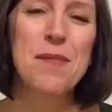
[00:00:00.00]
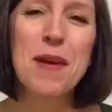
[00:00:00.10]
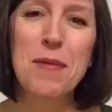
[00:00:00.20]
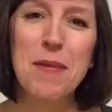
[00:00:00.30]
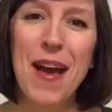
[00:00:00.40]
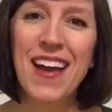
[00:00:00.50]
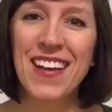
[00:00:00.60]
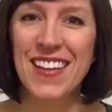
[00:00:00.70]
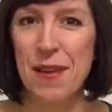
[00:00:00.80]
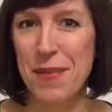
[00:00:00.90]
email me back
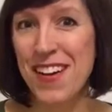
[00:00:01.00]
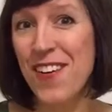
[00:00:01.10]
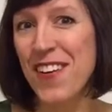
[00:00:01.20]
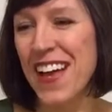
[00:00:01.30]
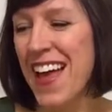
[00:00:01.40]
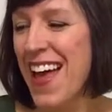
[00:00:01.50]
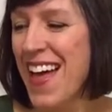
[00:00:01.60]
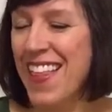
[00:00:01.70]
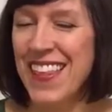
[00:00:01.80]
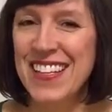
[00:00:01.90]
and let me know.
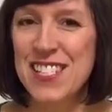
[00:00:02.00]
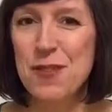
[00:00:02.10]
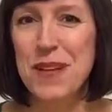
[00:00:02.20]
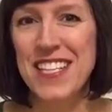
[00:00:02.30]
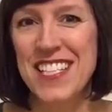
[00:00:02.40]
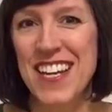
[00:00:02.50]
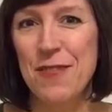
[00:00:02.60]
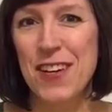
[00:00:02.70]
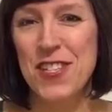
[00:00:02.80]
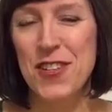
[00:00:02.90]
Thanks so much and
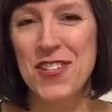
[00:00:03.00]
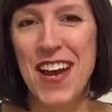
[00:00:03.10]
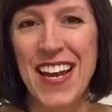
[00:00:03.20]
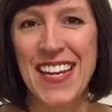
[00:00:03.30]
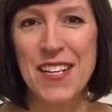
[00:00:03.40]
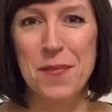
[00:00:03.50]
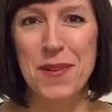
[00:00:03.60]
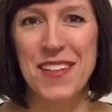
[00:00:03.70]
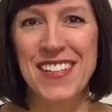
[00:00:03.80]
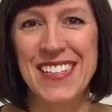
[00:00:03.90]
watch for your tracking
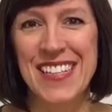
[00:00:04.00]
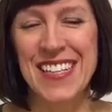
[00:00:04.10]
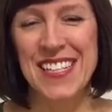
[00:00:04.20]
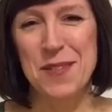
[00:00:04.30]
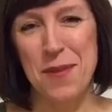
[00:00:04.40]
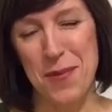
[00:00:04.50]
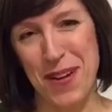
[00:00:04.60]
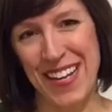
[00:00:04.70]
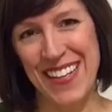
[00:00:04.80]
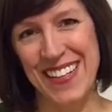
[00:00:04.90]
number tomorrow
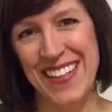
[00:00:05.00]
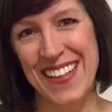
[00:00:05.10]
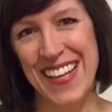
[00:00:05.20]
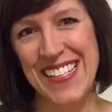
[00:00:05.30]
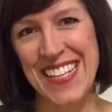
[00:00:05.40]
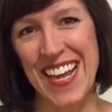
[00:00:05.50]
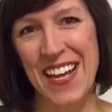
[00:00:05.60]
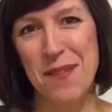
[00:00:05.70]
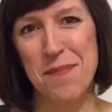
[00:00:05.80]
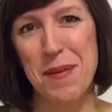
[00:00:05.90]
morning. Thanks
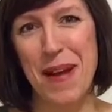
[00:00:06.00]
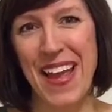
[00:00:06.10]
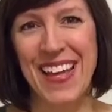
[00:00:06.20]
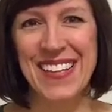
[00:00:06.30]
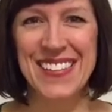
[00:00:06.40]
again. Bye-bye.